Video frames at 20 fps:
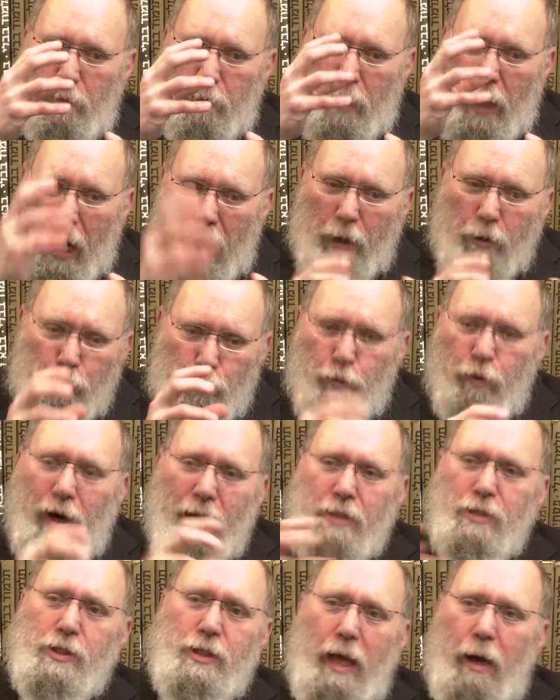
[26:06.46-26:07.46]

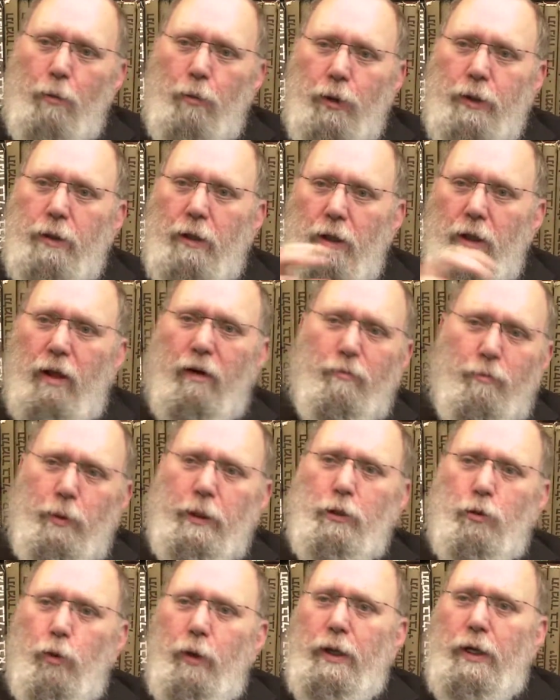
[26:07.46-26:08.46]
contrast that with the love
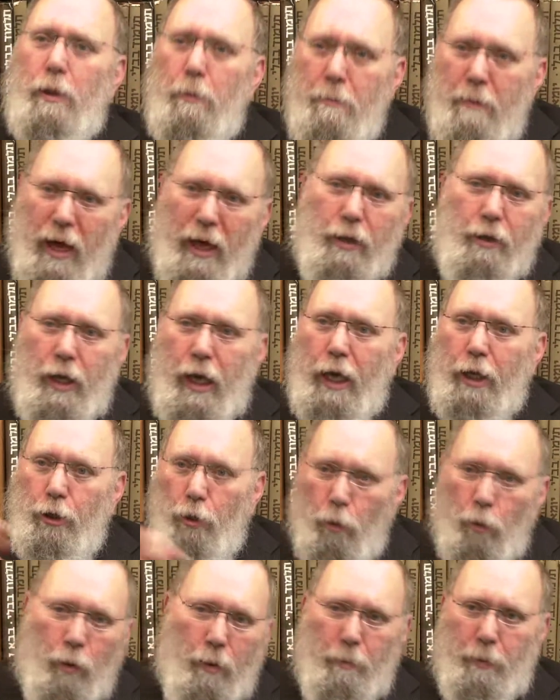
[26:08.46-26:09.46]
between a man and
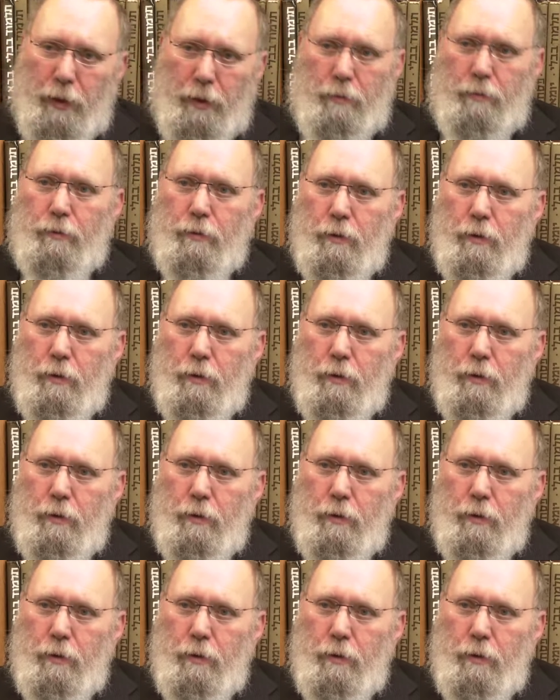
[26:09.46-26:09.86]
a woman.